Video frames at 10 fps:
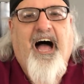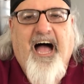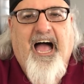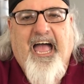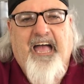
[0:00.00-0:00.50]

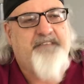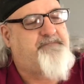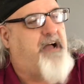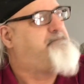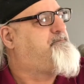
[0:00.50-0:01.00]

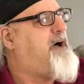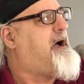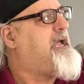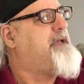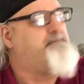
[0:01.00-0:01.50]

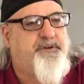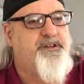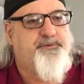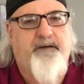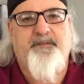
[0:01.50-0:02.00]
I'm
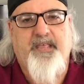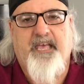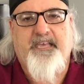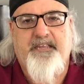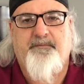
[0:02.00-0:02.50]
going to do everything
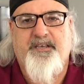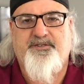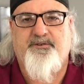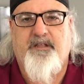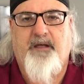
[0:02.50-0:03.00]
I can to make
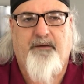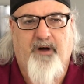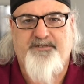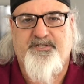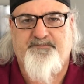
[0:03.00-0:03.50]
sure that I
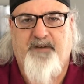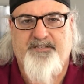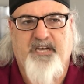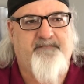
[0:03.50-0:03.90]
watch this match.